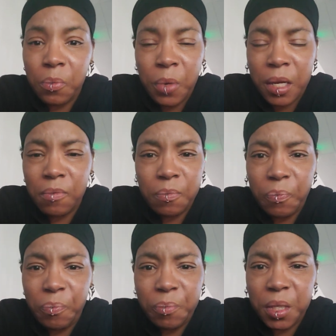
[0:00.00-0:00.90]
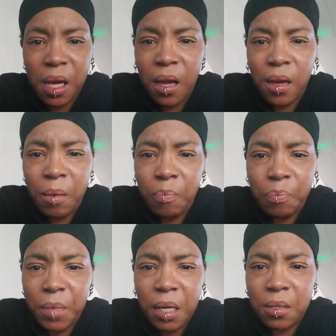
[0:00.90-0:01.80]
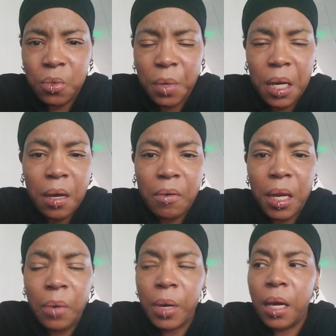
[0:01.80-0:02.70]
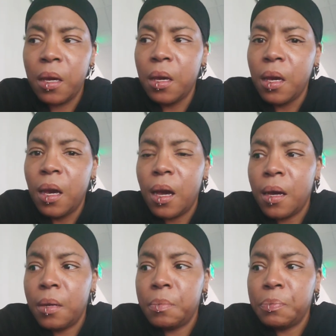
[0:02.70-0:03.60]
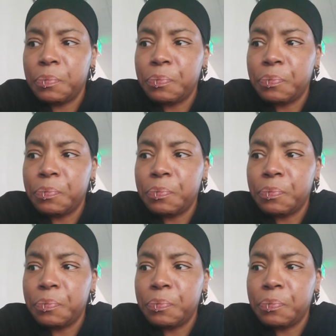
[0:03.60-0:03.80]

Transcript: what time is right now. Anyway, um,